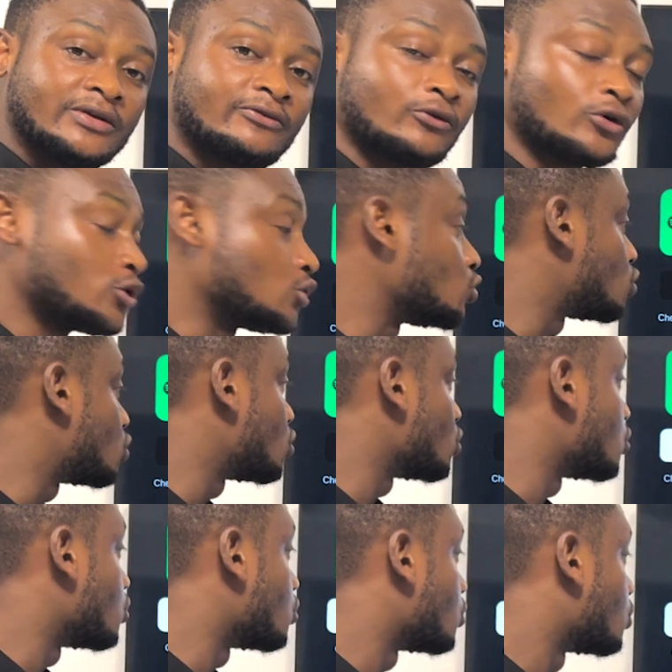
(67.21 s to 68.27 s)
for you
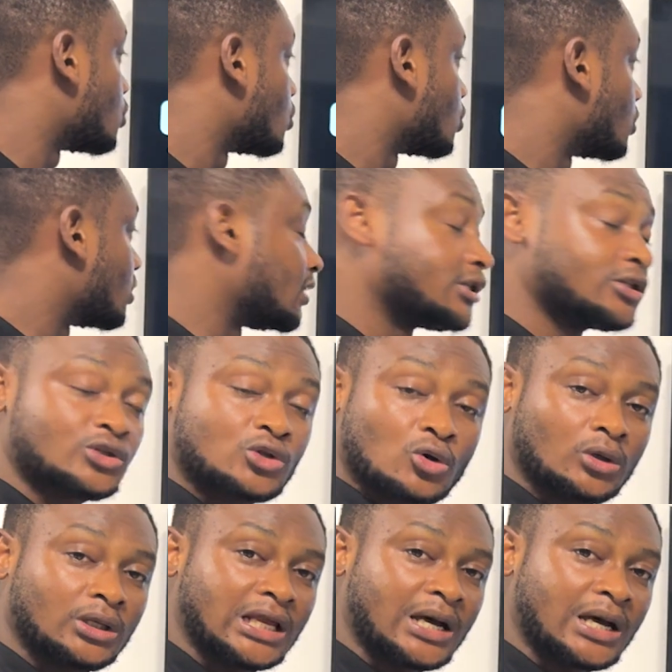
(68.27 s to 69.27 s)
to install the